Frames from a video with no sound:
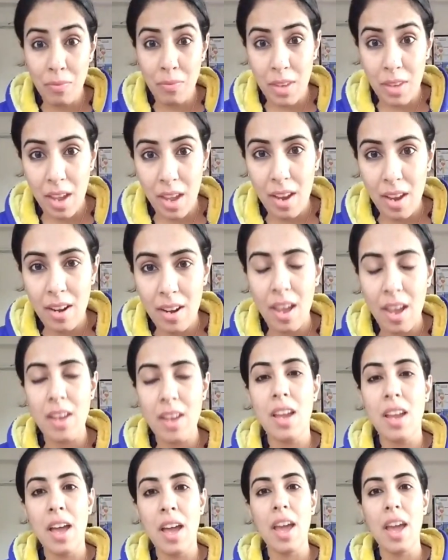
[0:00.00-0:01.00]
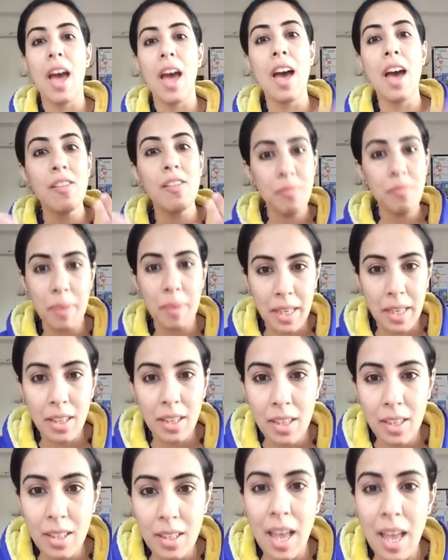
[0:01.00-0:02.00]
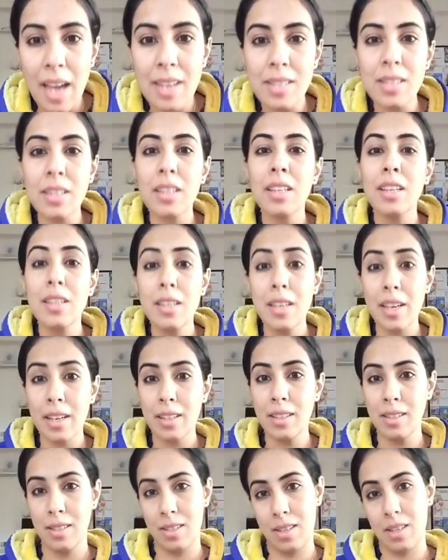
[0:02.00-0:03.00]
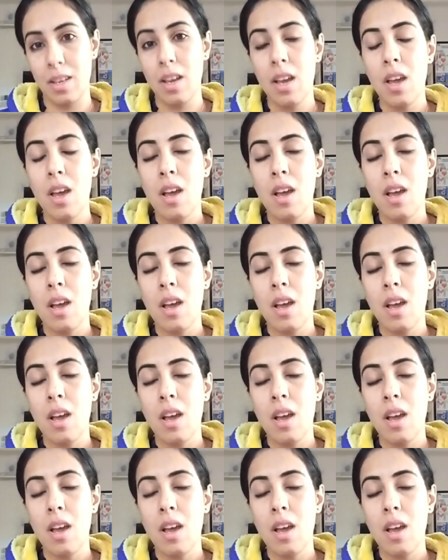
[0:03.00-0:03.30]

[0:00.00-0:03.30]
there, and I have been in that guilt